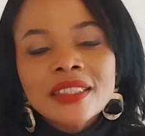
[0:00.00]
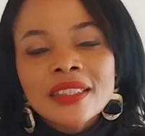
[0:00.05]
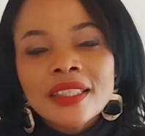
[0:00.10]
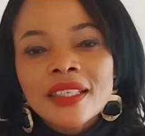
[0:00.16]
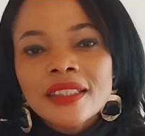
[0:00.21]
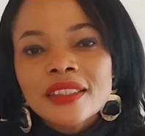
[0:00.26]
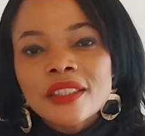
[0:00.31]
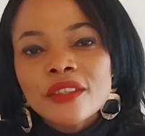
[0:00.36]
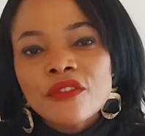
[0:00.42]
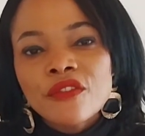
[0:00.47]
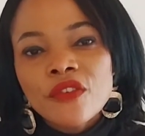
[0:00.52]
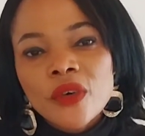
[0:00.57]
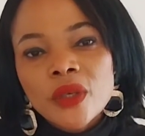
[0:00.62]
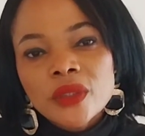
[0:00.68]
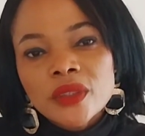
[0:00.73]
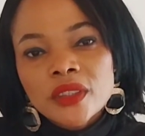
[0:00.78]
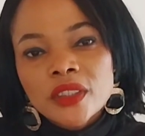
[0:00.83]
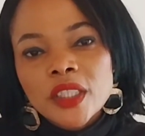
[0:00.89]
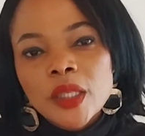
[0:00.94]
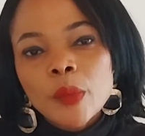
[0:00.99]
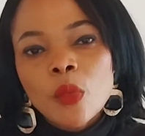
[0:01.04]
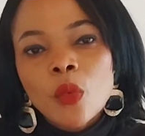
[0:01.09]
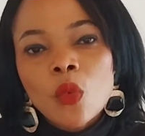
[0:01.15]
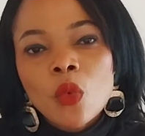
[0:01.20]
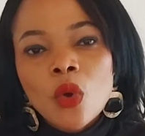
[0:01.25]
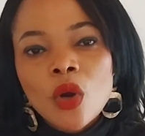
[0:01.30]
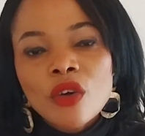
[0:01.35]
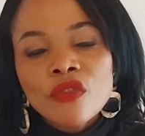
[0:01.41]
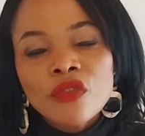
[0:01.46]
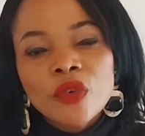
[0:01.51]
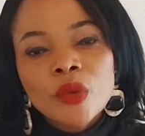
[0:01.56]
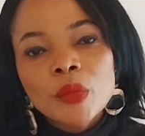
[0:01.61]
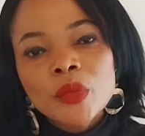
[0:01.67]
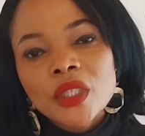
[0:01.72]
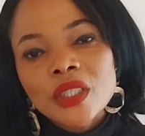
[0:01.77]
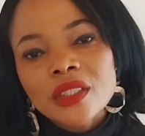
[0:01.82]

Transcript: Take the first step, walk from